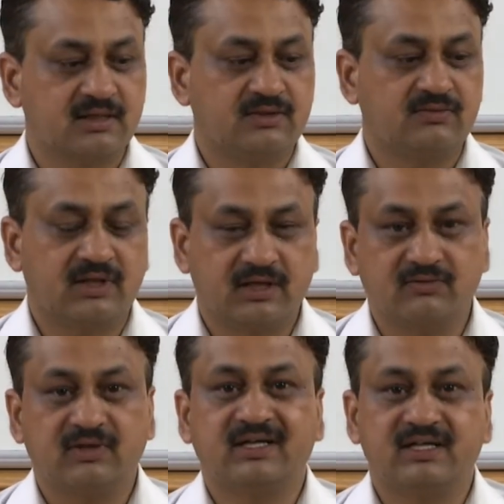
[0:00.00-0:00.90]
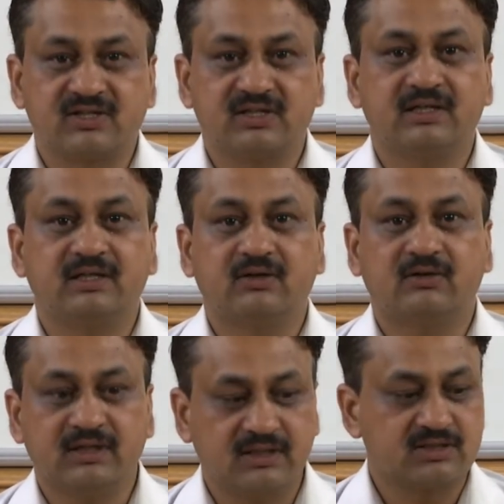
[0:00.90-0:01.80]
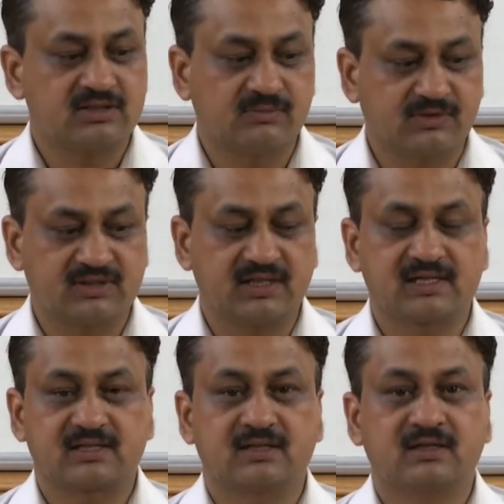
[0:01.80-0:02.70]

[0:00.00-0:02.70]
you can have industrial and non-industrial projects.